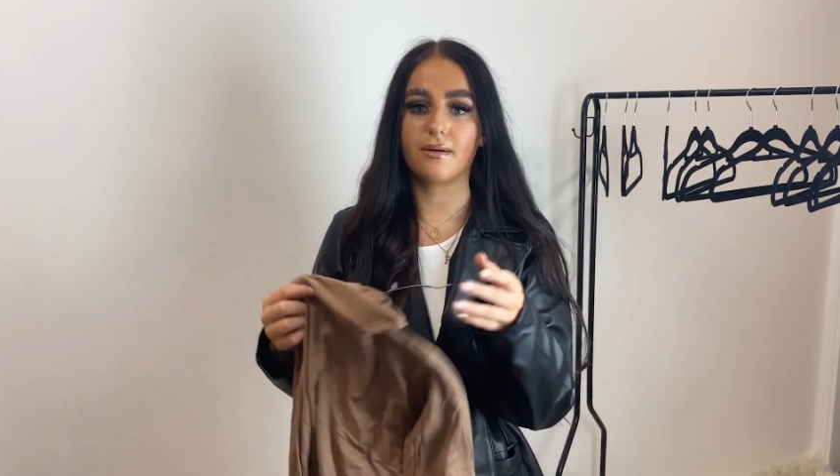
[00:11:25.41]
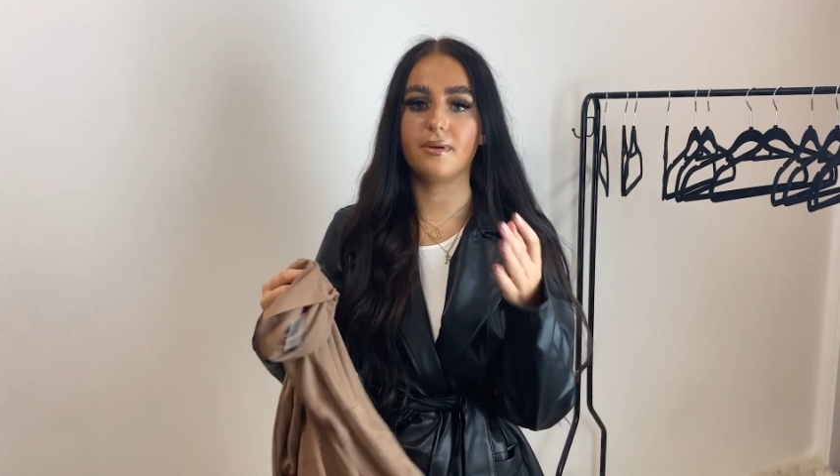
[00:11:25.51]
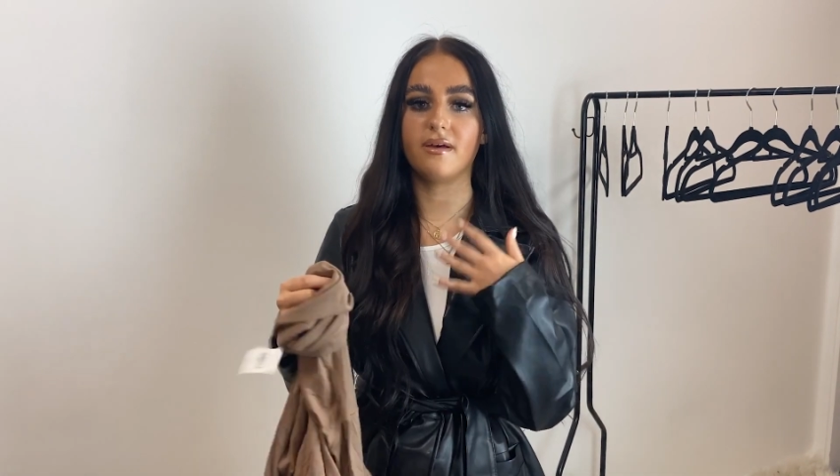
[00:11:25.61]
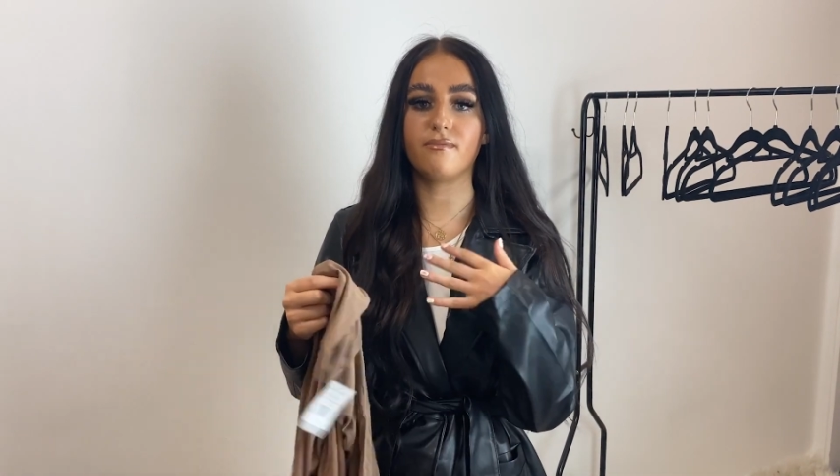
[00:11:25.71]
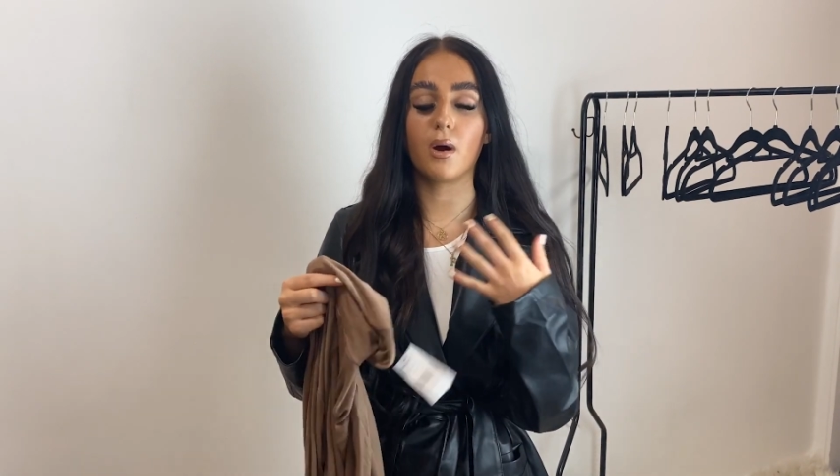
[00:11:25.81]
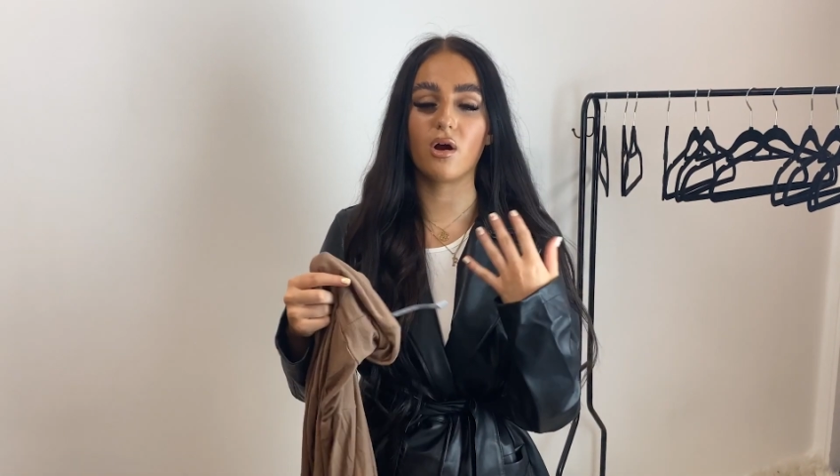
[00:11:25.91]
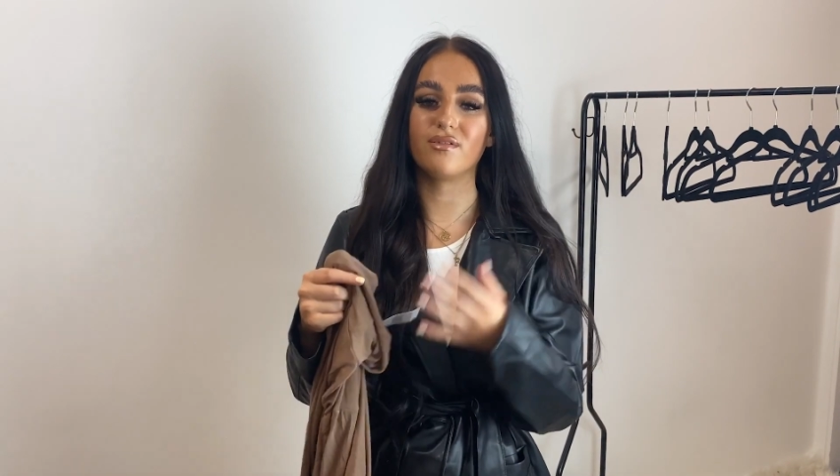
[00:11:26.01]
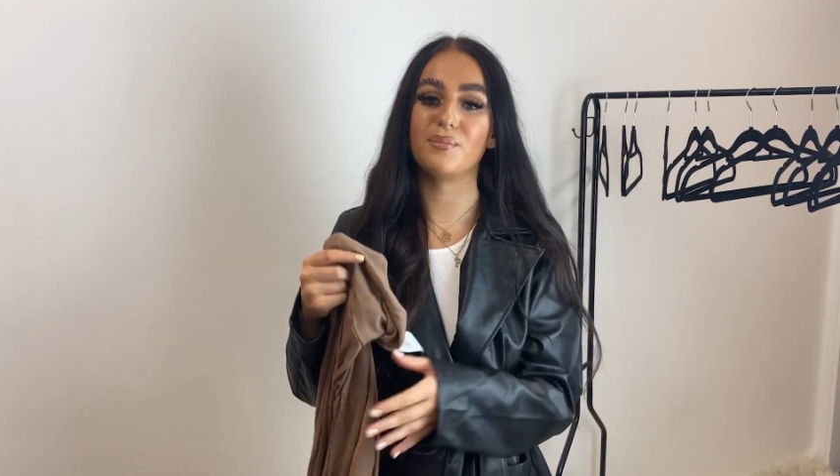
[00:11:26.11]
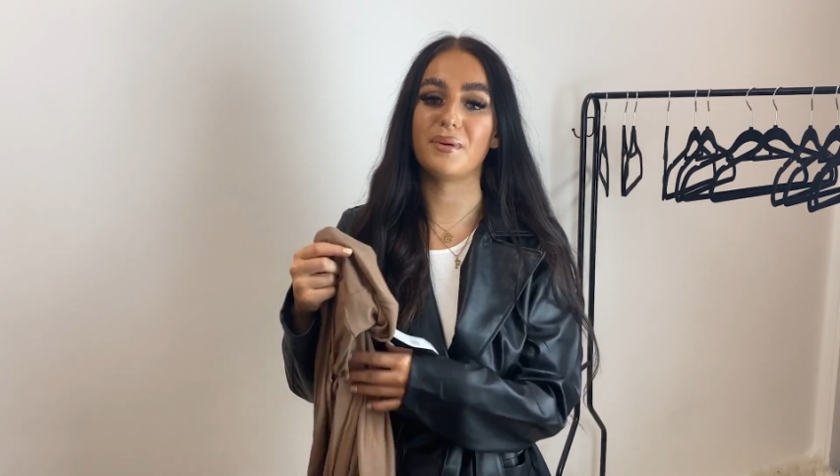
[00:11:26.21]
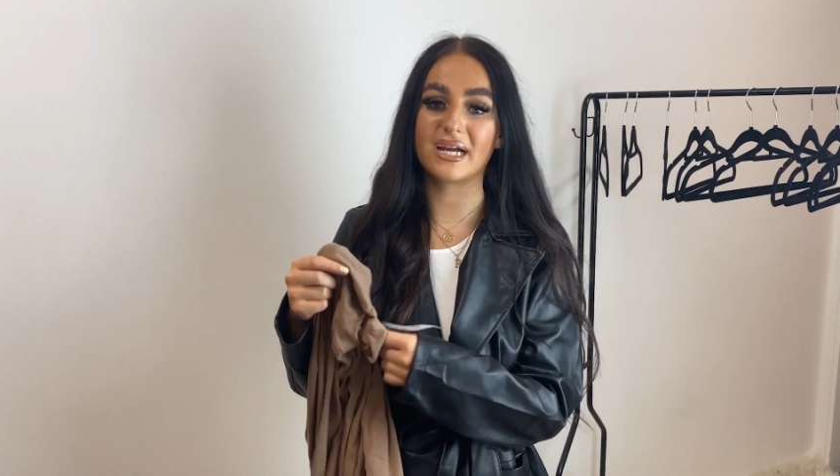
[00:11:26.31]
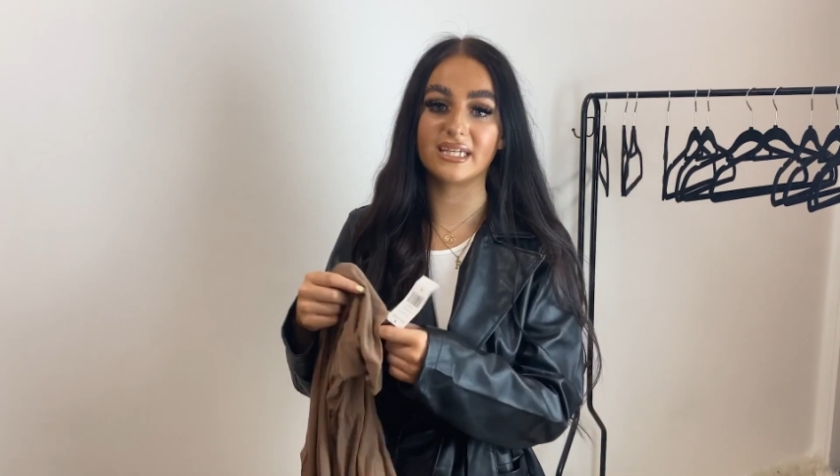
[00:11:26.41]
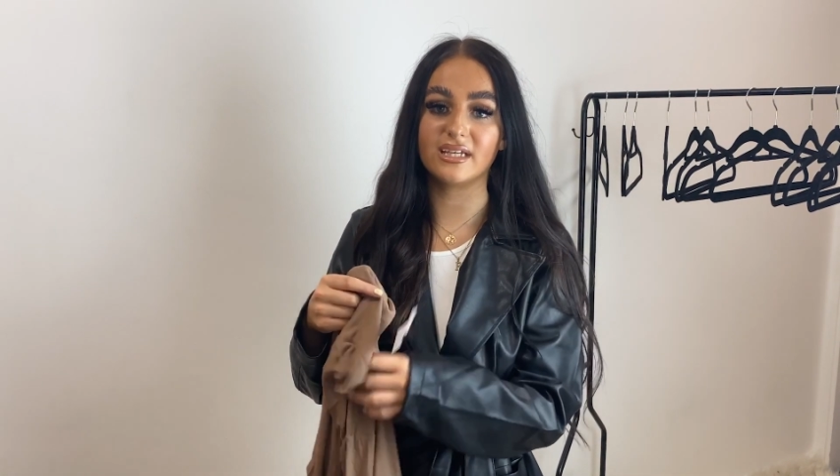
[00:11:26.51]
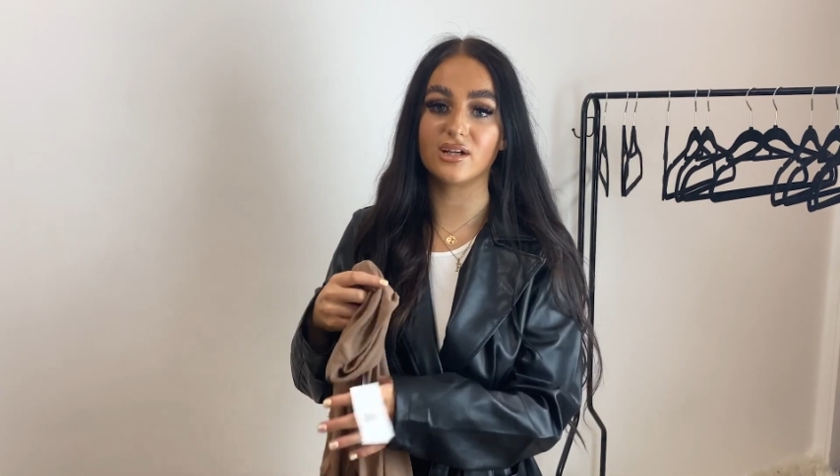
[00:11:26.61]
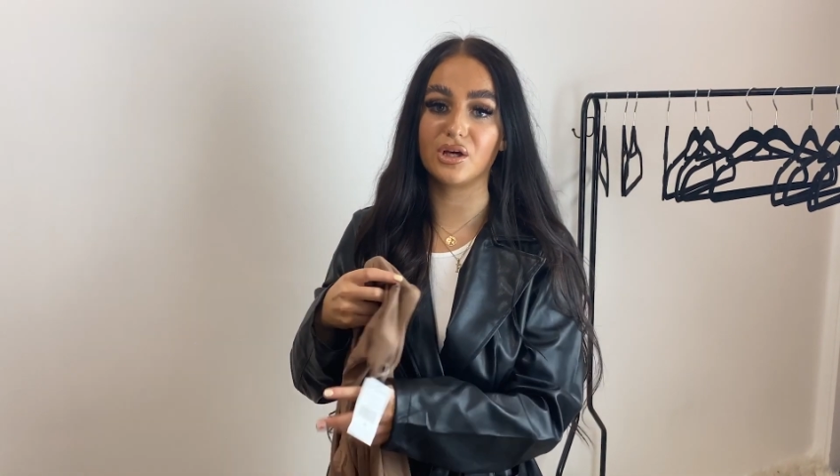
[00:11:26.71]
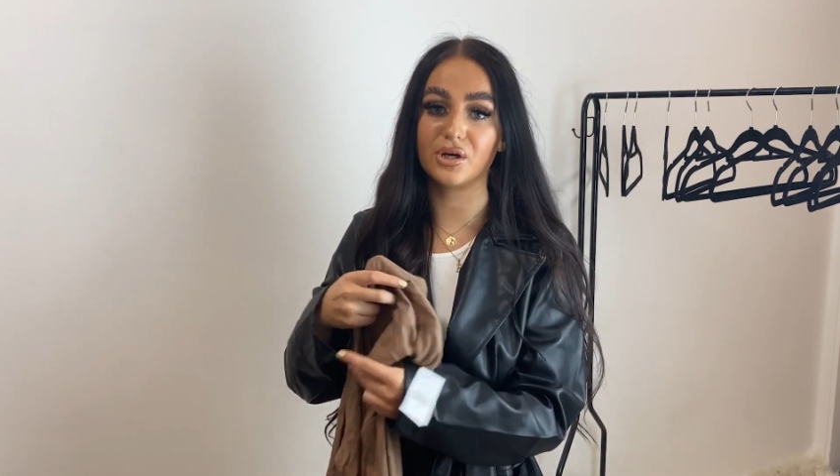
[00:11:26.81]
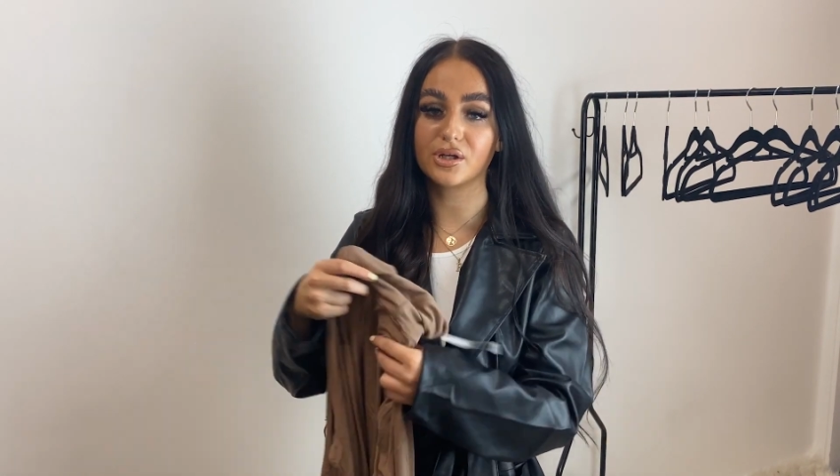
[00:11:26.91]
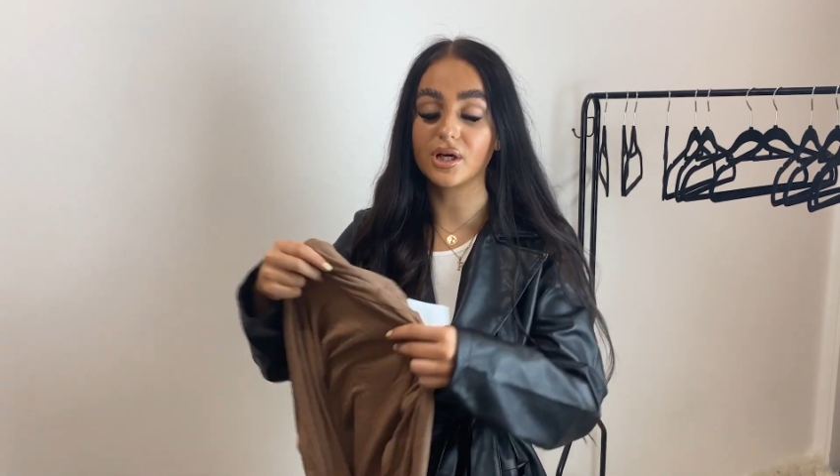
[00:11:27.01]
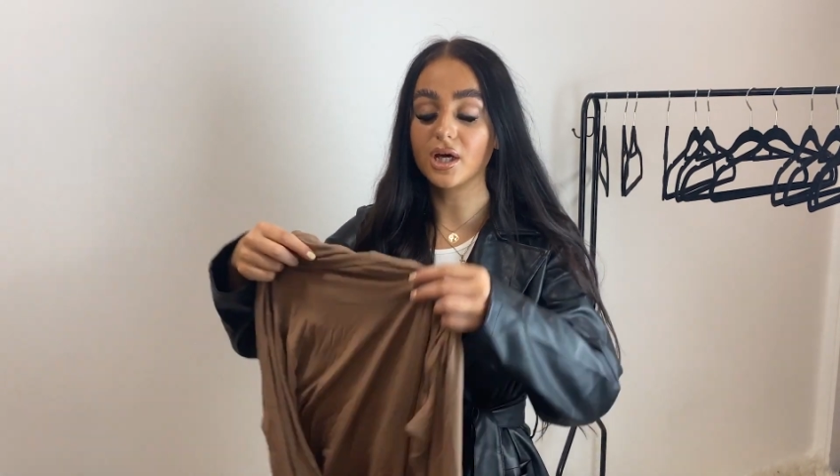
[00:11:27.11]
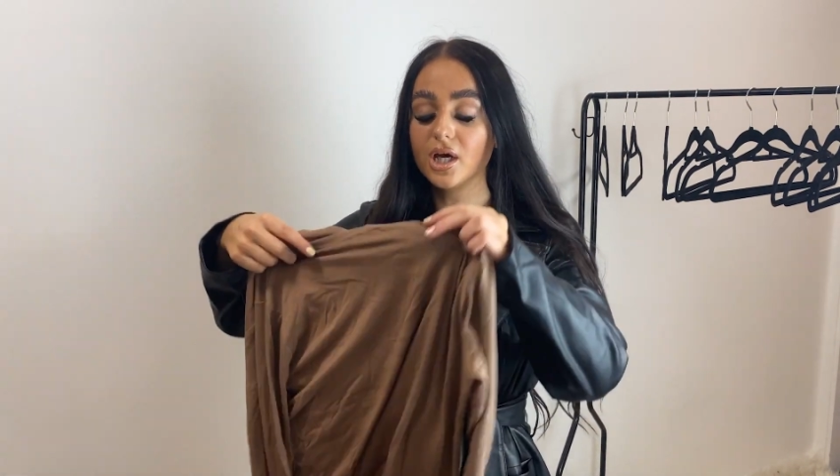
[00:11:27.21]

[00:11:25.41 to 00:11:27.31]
a bit more of a baggier look.